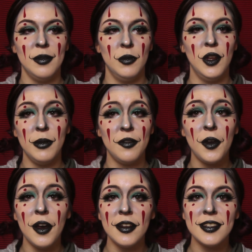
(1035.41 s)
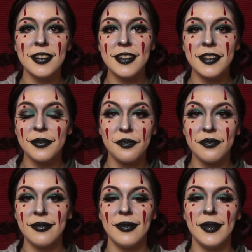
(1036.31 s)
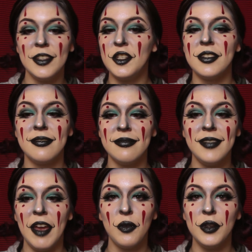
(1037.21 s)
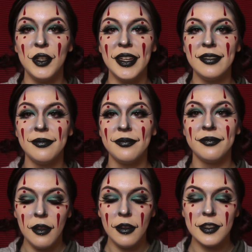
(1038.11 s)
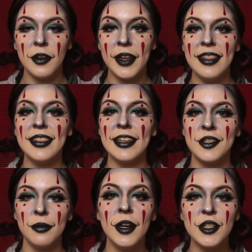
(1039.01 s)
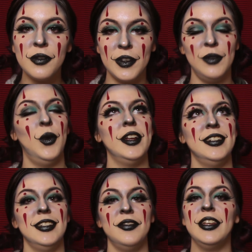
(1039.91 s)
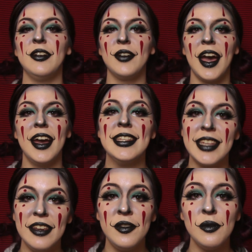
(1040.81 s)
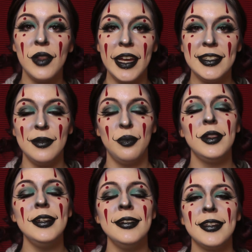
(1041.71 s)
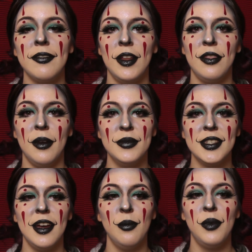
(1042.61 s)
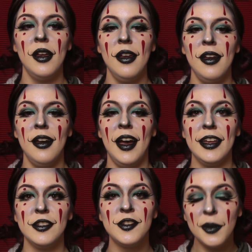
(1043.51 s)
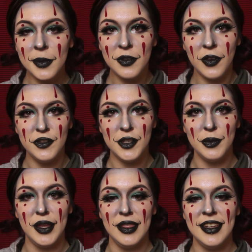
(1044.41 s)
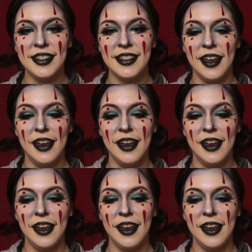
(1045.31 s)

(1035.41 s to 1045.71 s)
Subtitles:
Manami Frost. Just everyone do it. So again, thanks so much for watching this video, guys. If you liked it, please give it a thumbs up. I had so much fun doing this.